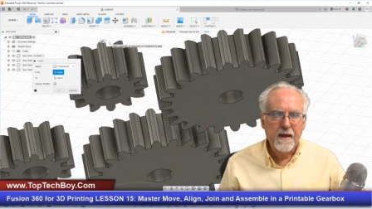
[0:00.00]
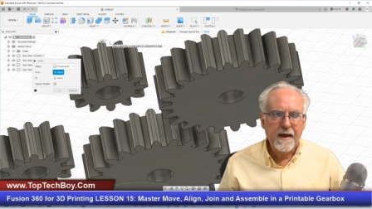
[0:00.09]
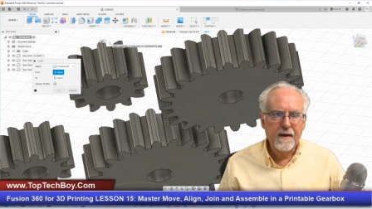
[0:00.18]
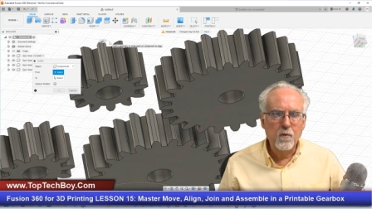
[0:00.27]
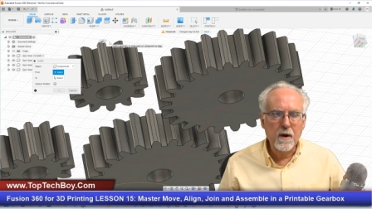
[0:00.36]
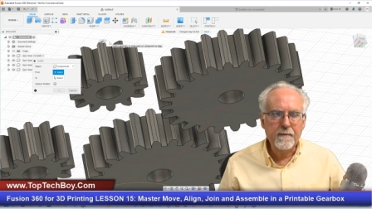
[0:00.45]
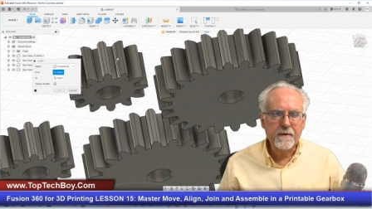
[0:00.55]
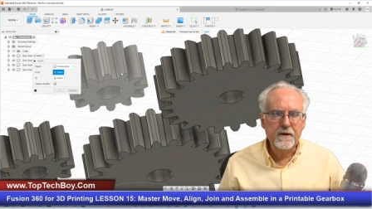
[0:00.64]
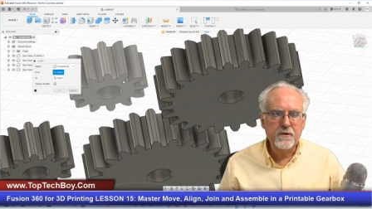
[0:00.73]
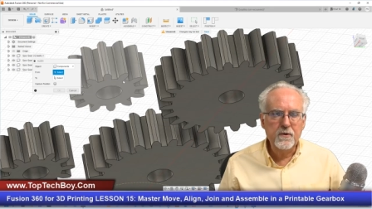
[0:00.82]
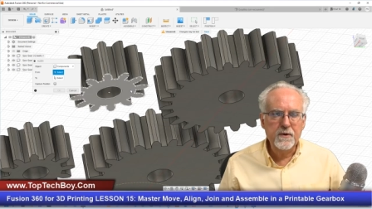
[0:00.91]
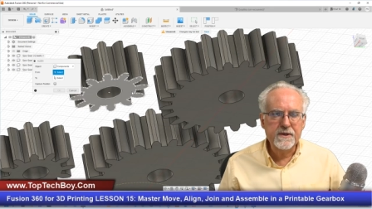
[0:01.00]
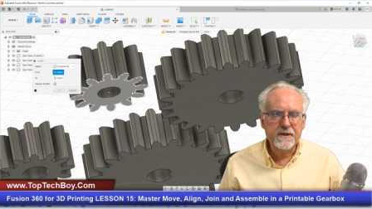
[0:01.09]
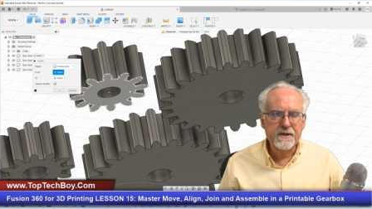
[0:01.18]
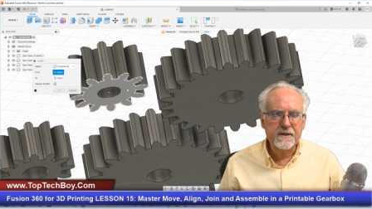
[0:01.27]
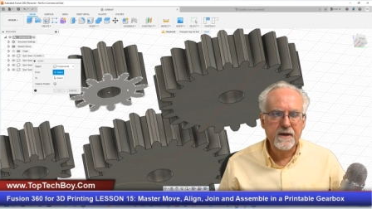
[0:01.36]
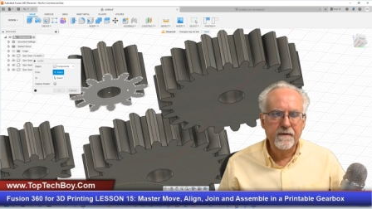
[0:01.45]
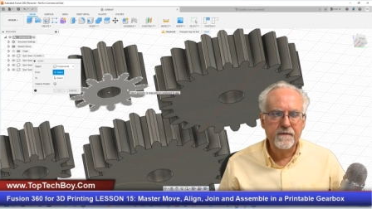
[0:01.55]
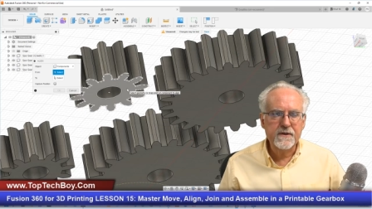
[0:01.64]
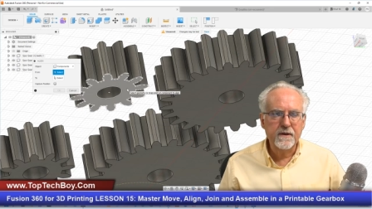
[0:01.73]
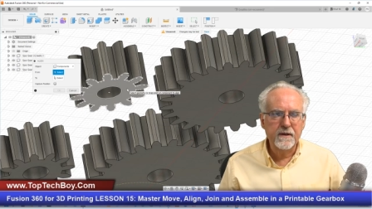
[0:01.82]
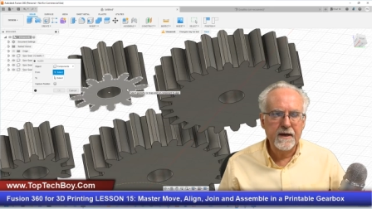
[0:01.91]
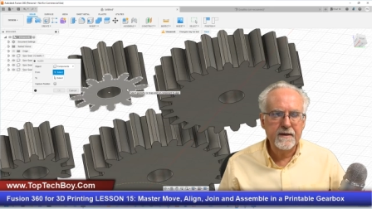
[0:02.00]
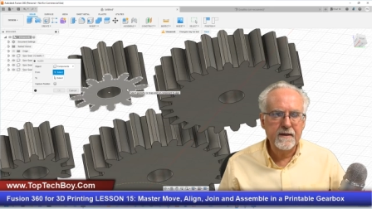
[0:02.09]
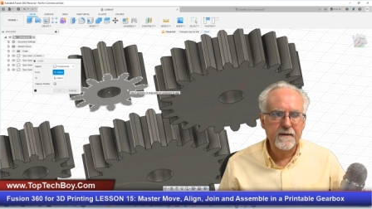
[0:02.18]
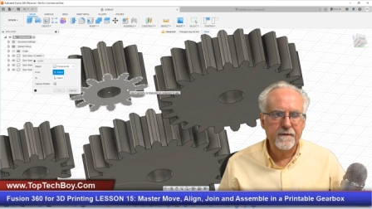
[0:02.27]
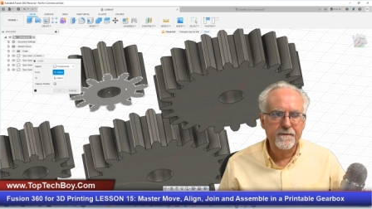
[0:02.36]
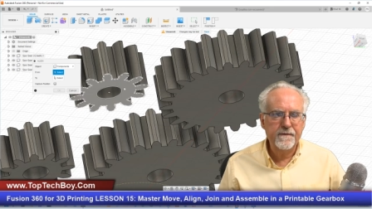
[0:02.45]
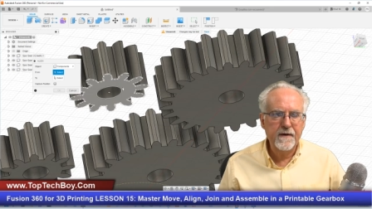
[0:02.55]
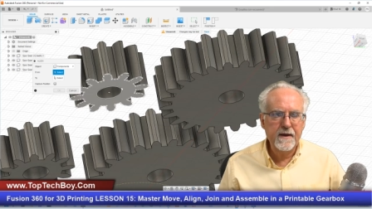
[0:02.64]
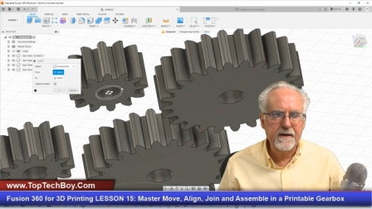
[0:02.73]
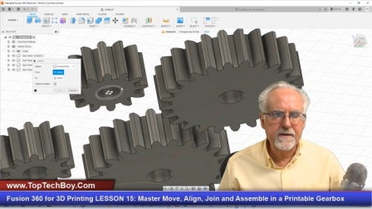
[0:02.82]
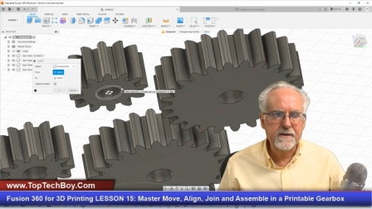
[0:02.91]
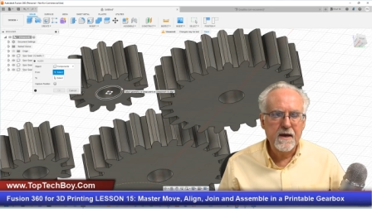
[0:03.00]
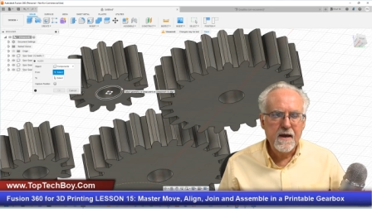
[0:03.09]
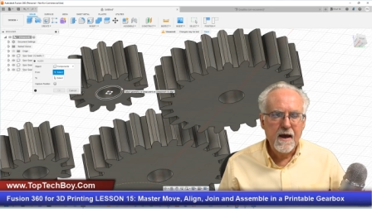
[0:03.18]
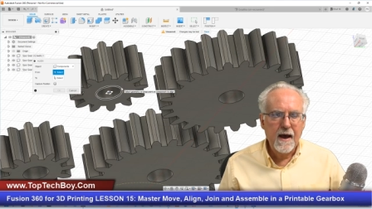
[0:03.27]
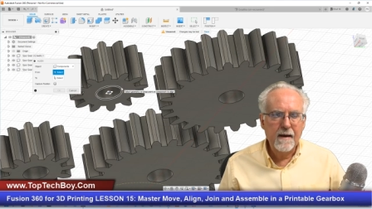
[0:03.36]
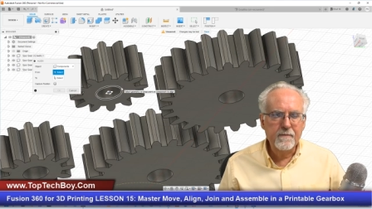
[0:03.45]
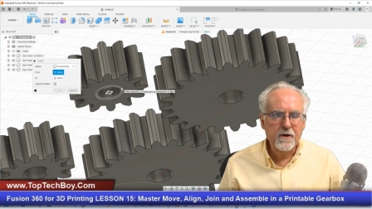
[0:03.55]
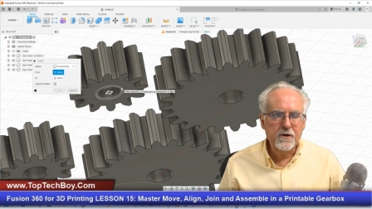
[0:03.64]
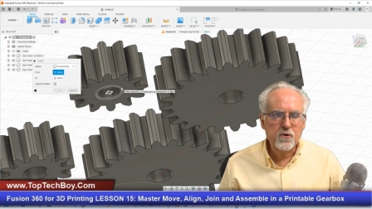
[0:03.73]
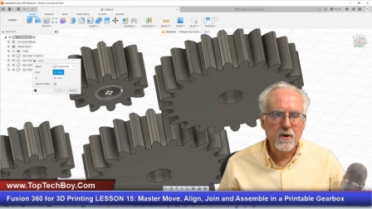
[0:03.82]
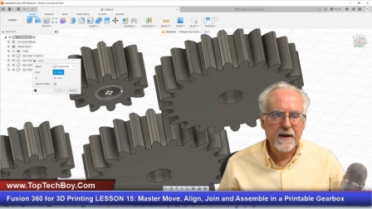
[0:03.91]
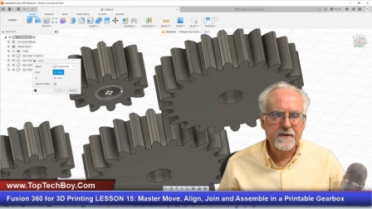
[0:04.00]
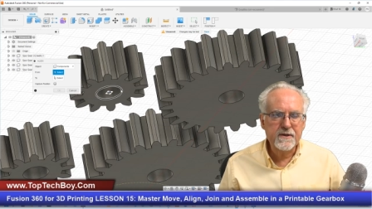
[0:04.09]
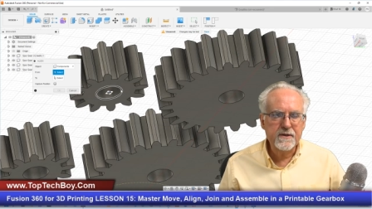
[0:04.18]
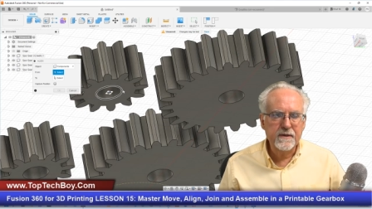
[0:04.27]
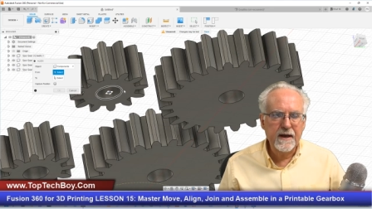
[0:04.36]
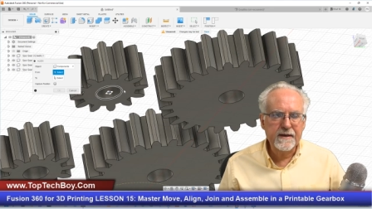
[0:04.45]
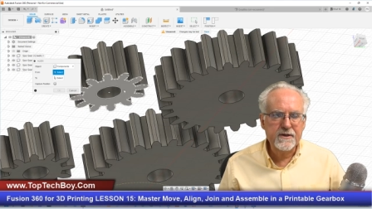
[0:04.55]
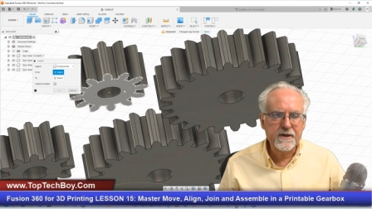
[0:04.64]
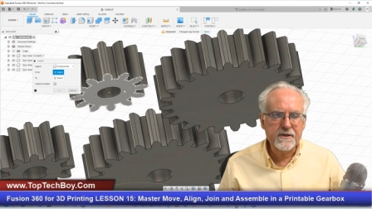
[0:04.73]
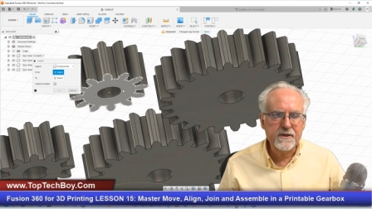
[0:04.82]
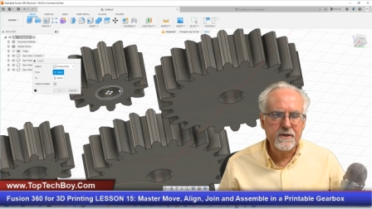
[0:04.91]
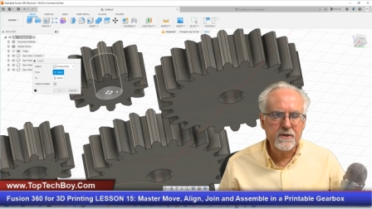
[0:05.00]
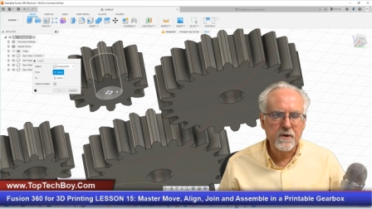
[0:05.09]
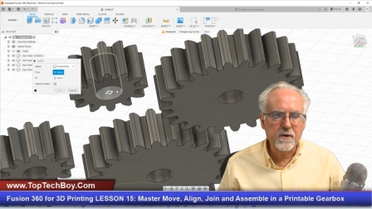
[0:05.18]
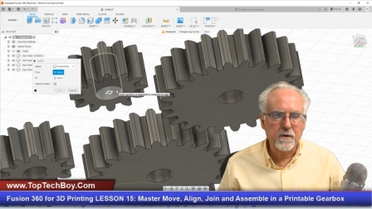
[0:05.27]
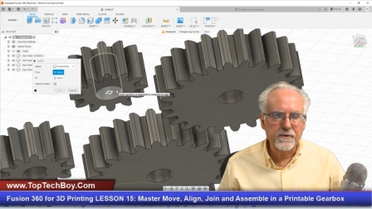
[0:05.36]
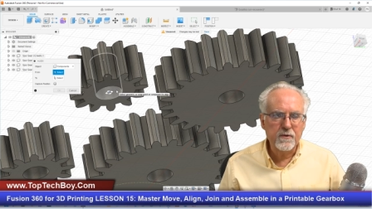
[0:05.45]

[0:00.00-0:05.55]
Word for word: And what I'm going to do is instead of selecting the face, I'm going to try to select just the circle.